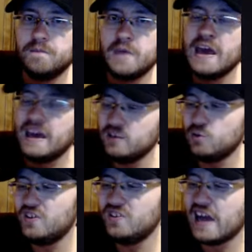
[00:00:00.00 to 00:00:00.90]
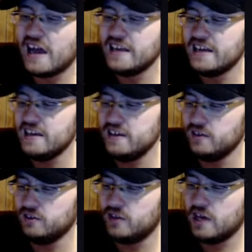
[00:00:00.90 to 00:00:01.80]
And that's what this kind of
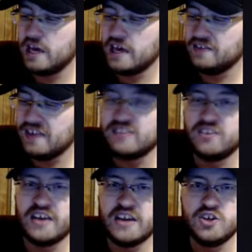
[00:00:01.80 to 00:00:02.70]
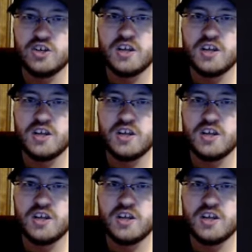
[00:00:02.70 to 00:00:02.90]
is. That section